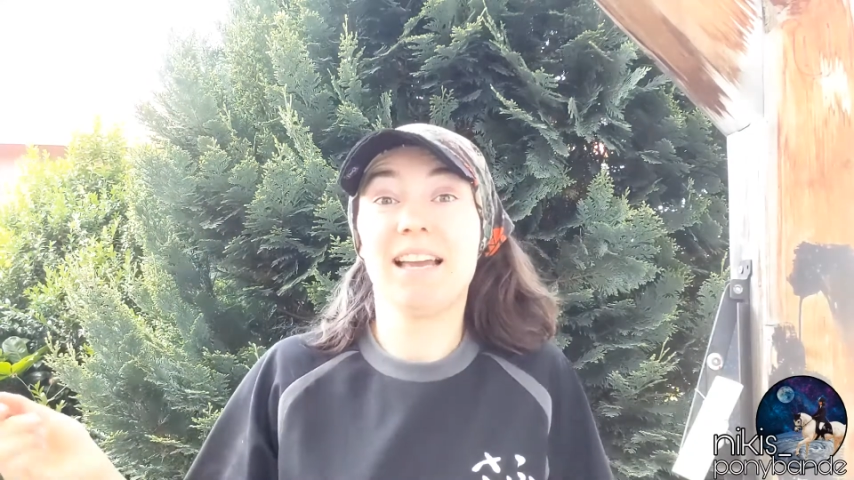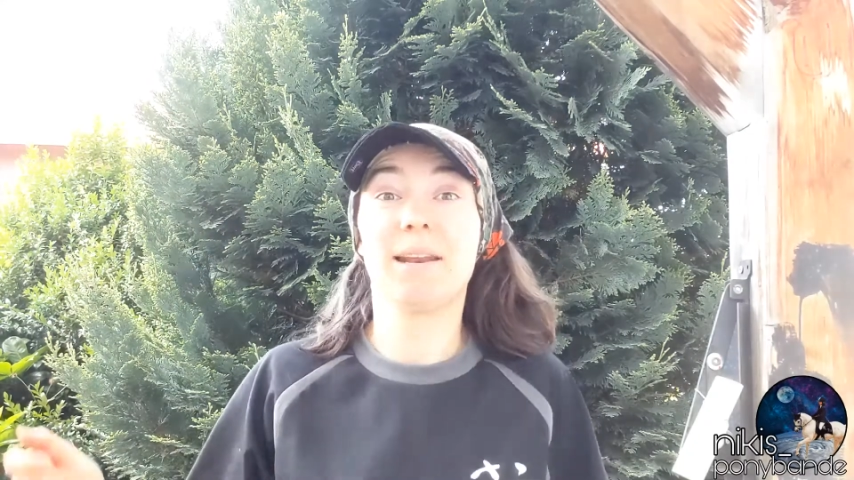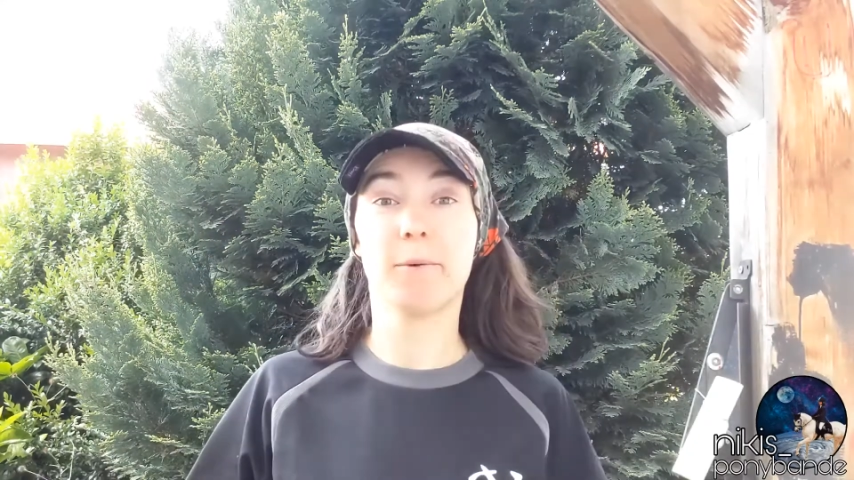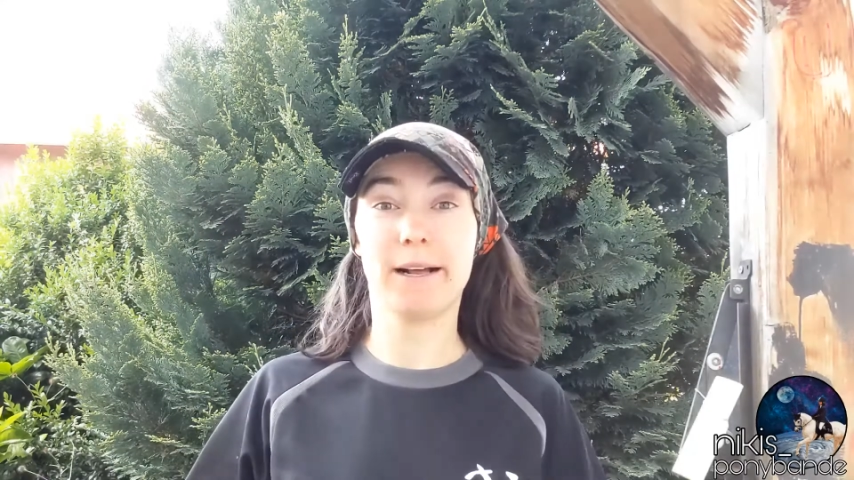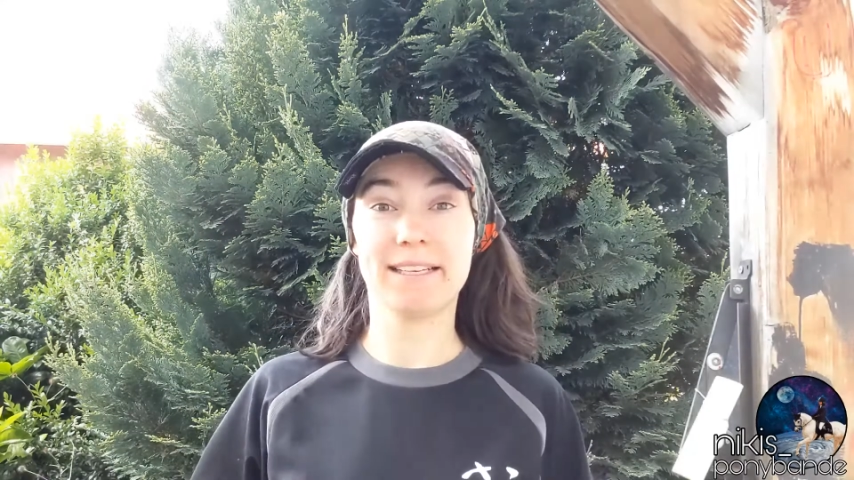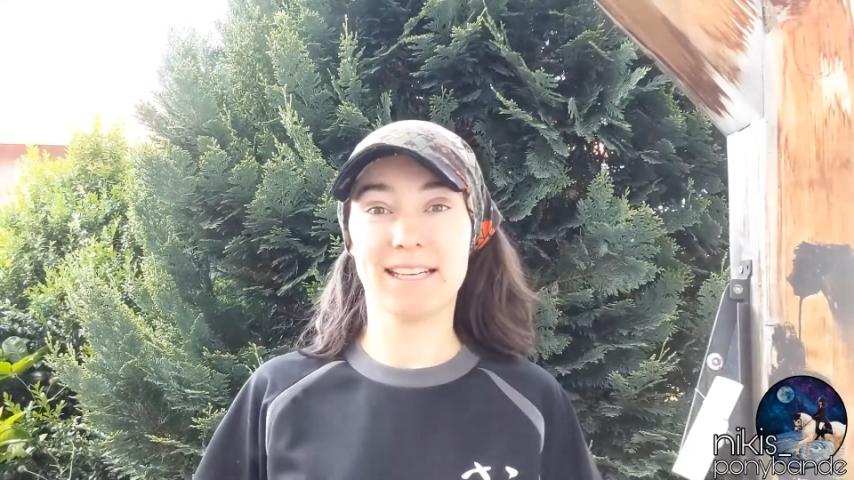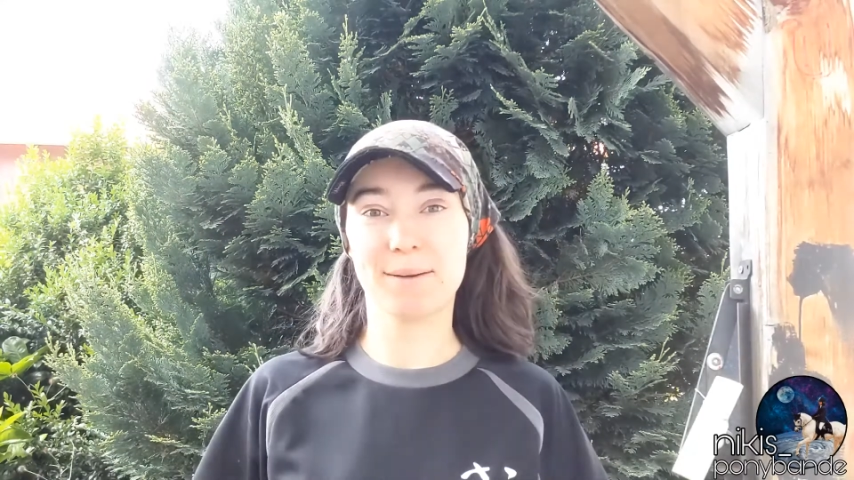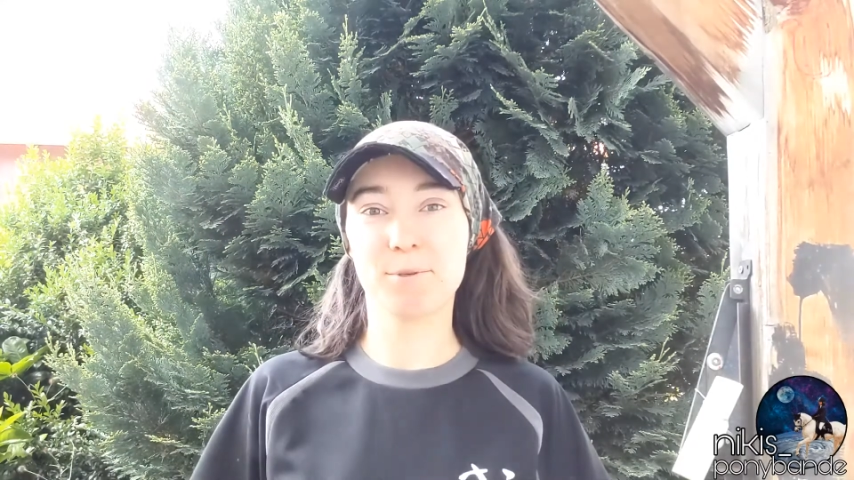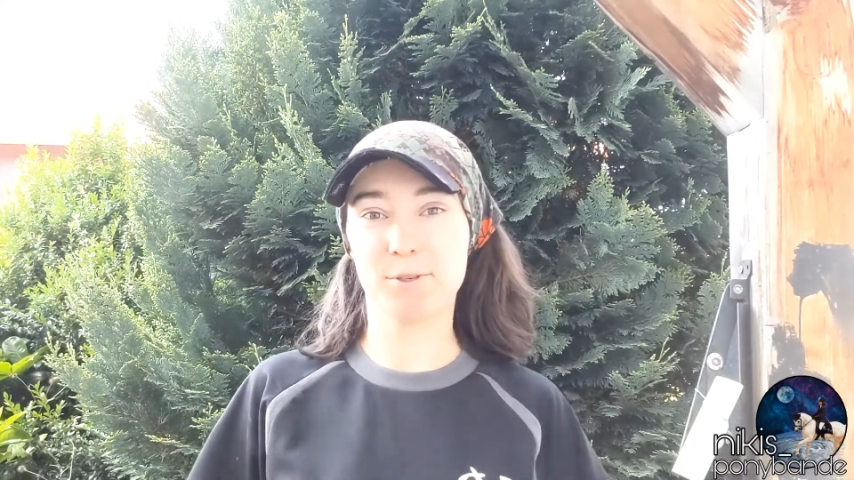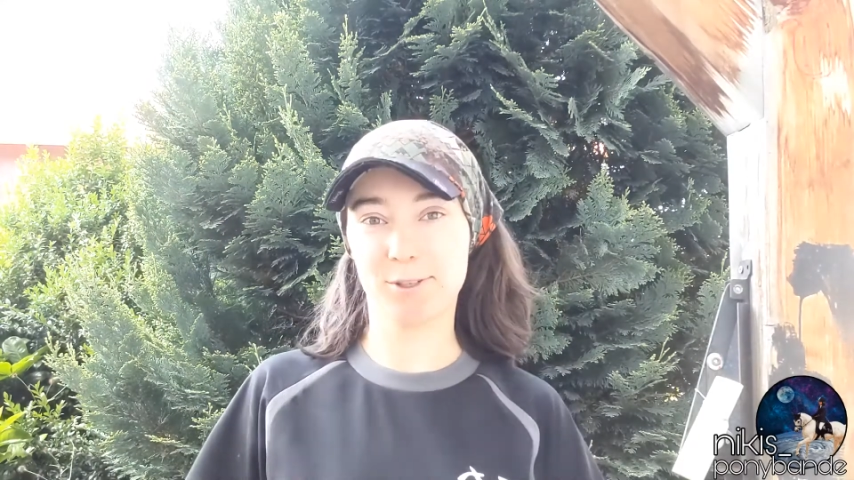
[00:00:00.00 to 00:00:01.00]
and
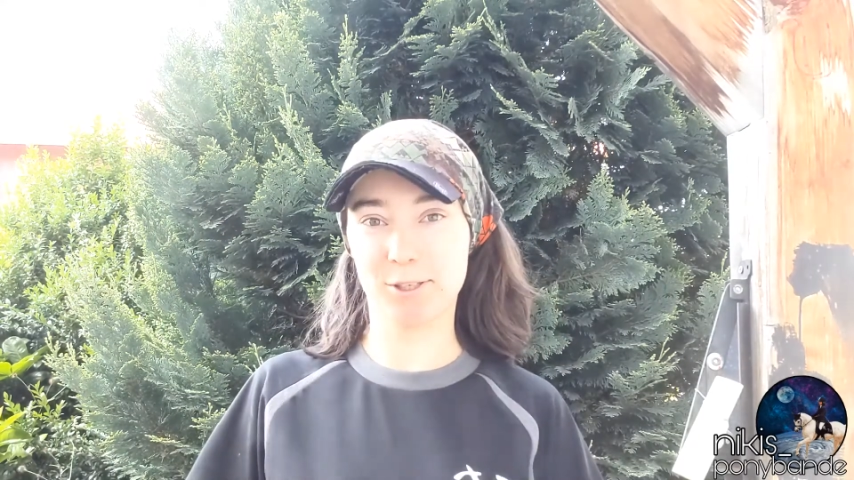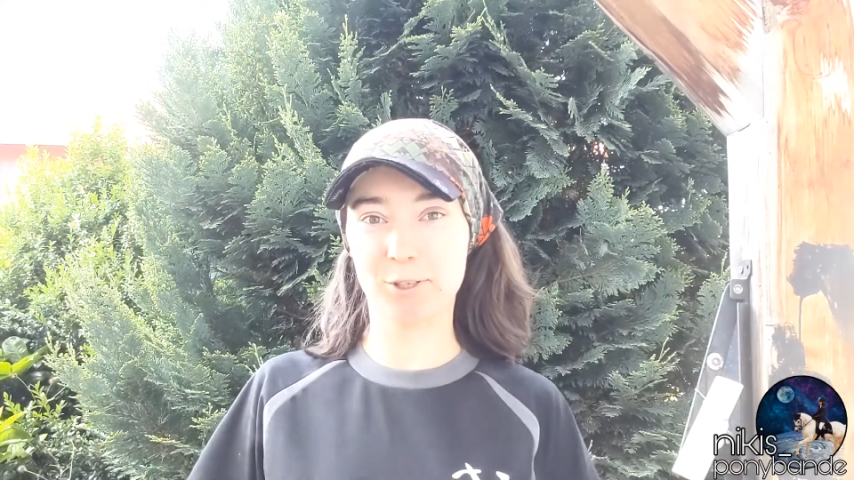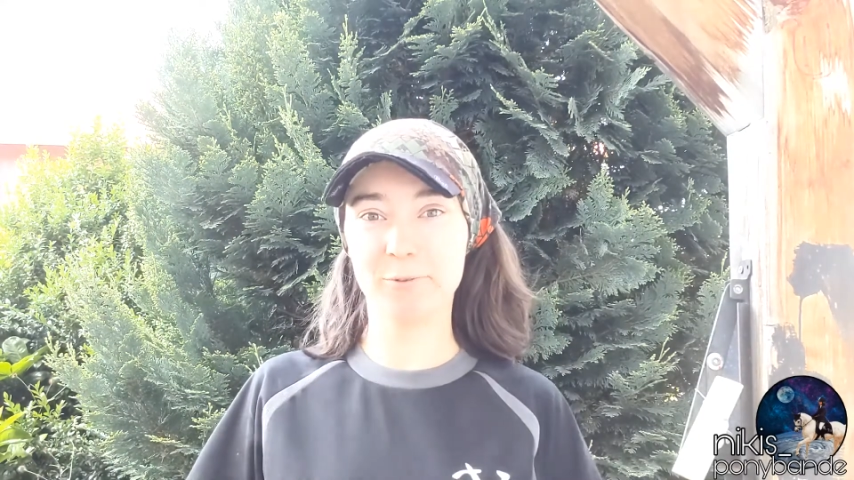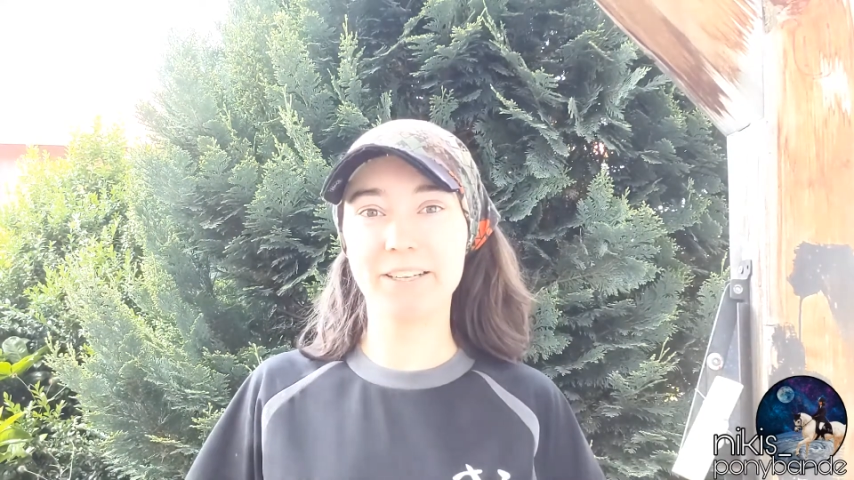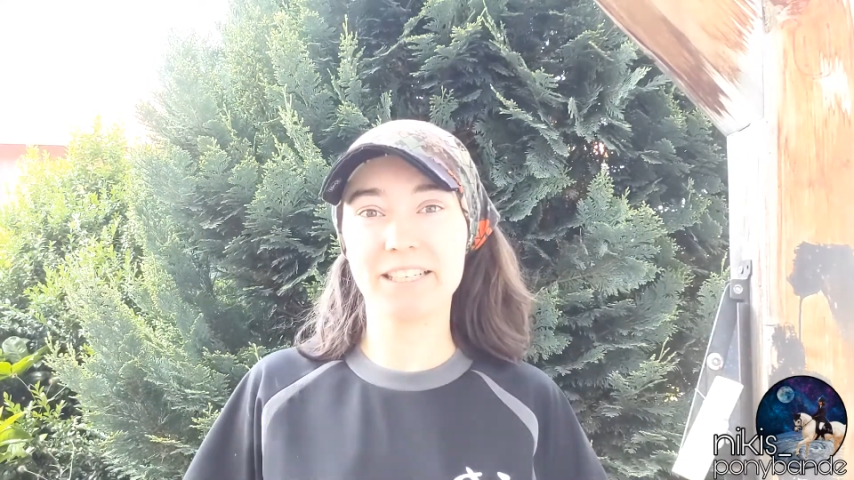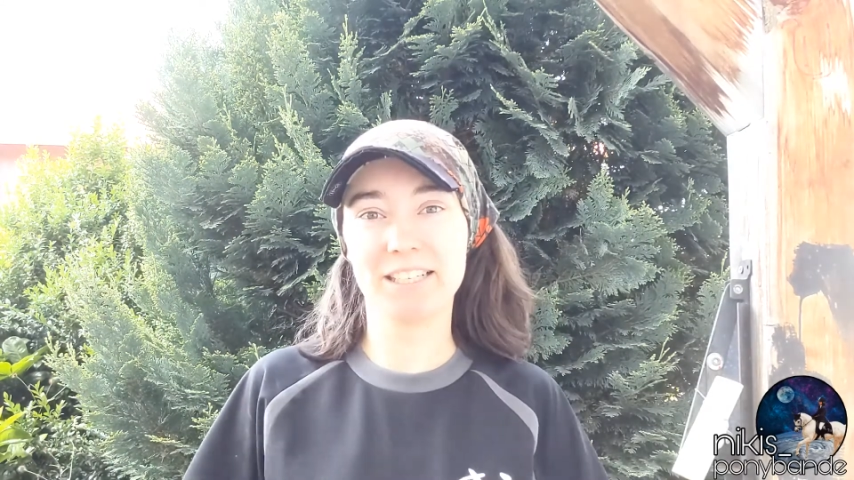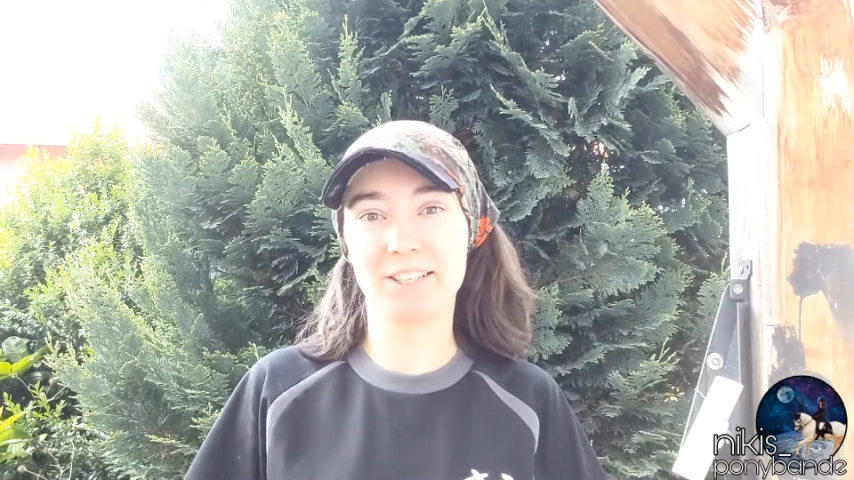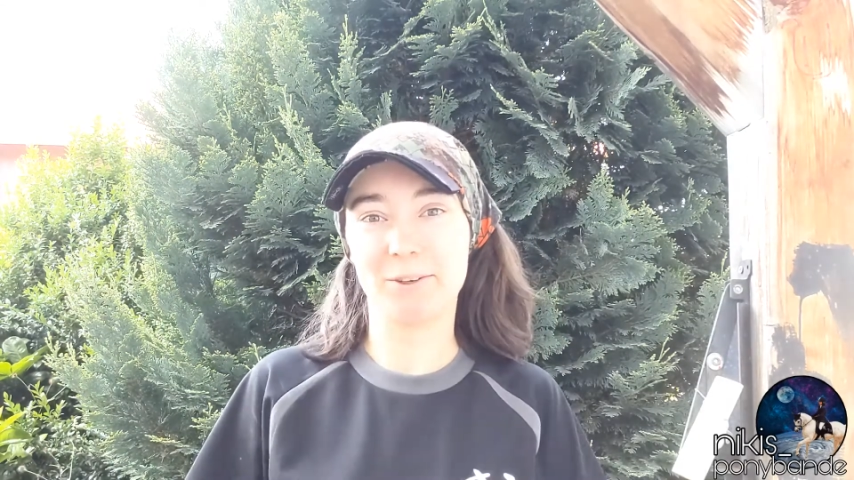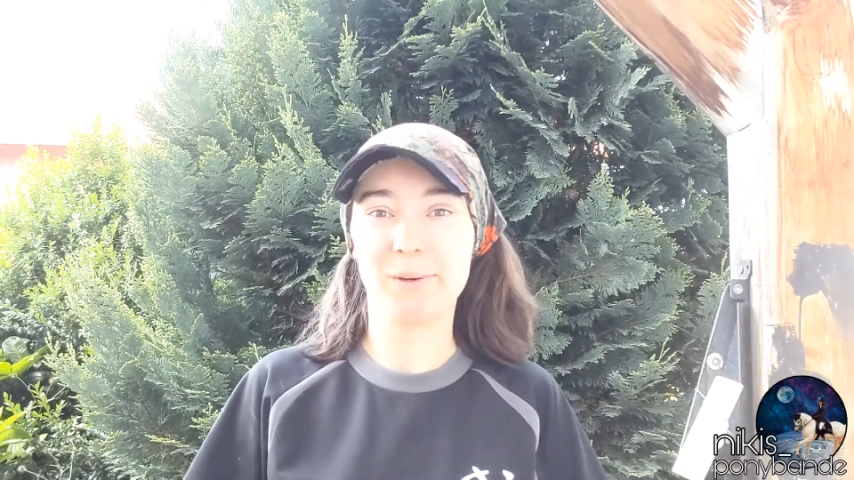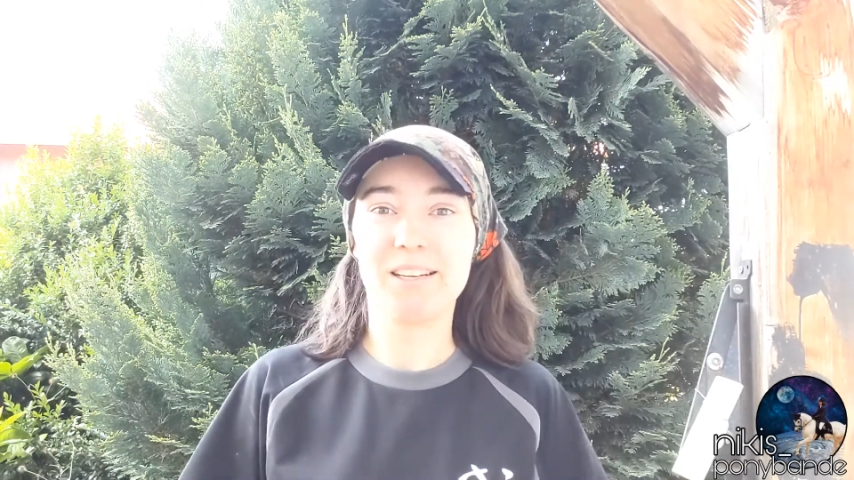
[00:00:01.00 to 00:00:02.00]
welcome to a new
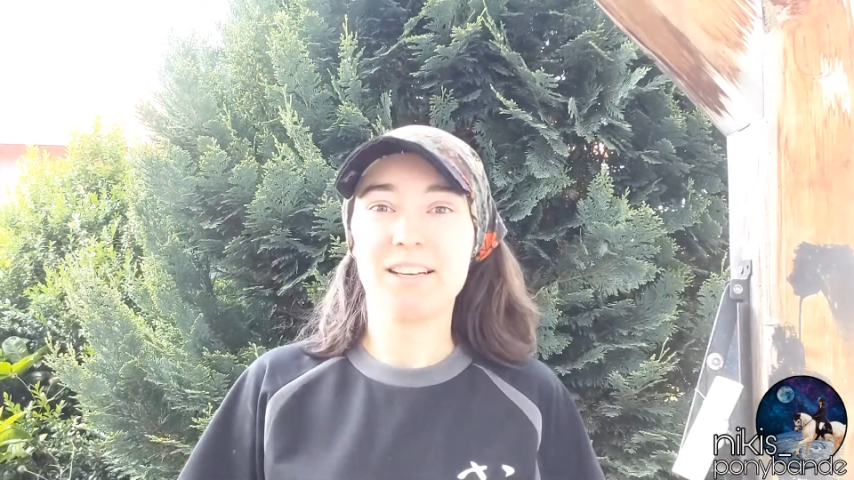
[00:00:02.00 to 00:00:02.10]
video.